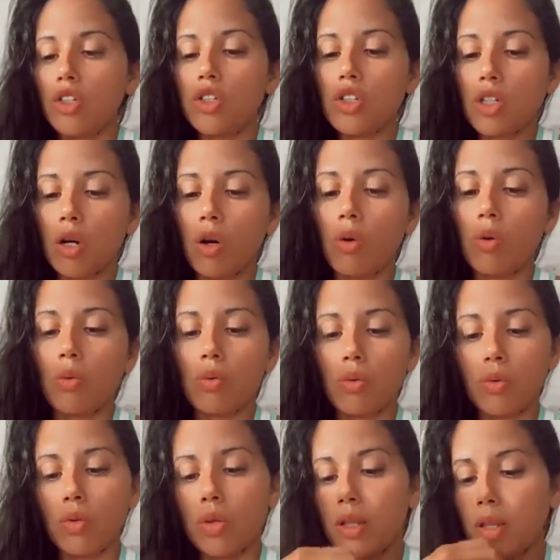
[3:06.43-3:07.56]
So
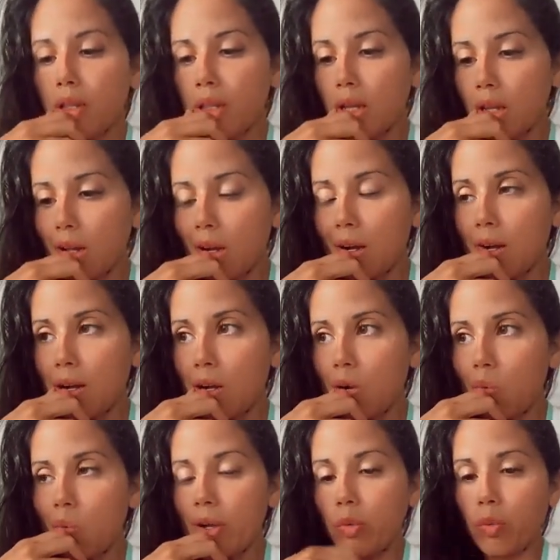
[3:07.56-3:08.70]

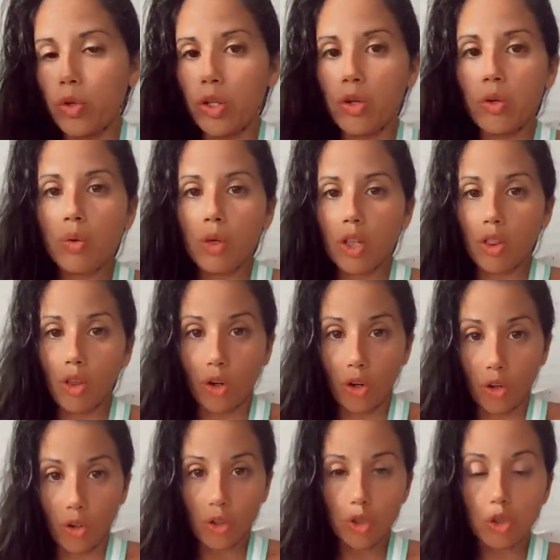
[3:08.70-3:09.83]
when you
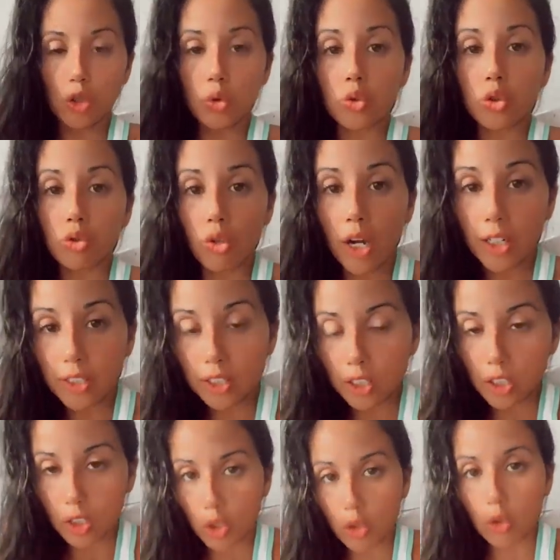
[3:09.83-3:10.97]
learn to
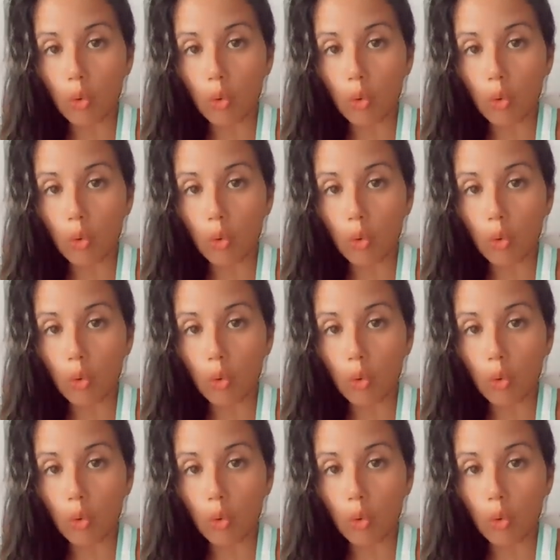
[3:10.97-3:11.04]
trust